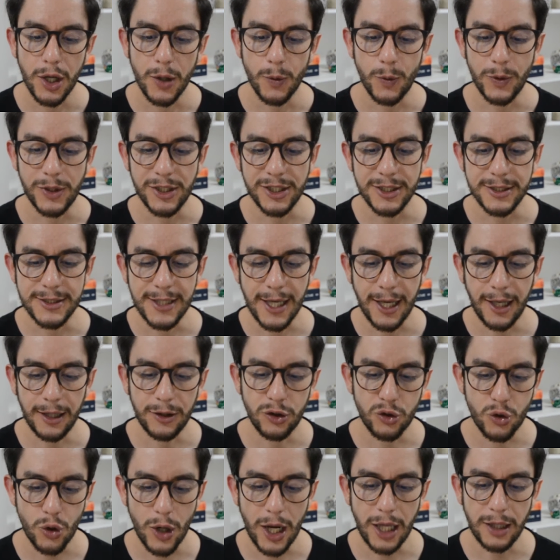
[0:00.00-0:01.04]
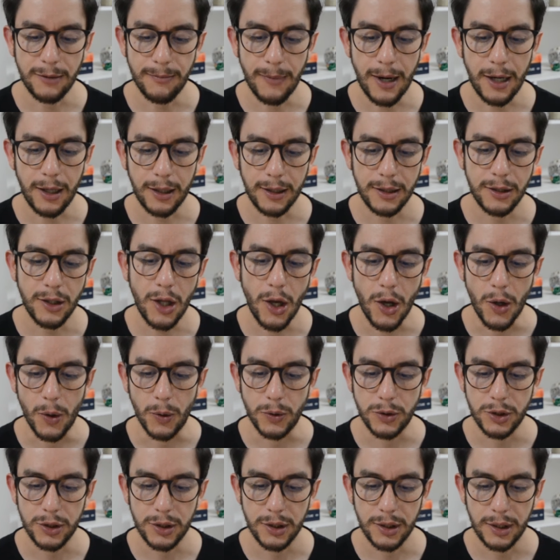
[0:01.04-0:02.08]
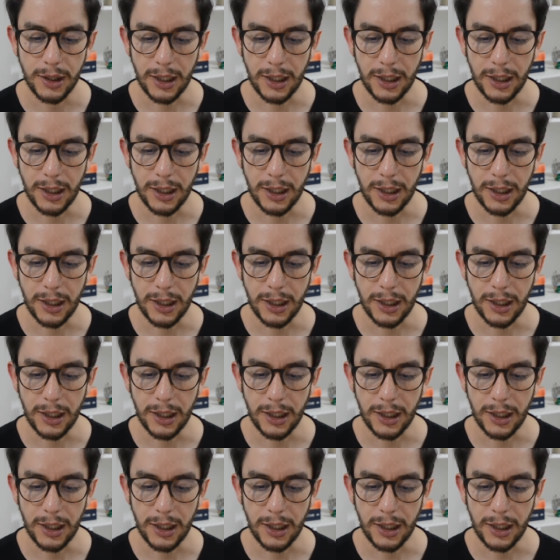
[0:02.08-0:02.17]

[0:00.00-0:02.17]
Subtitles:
which is a trademark note,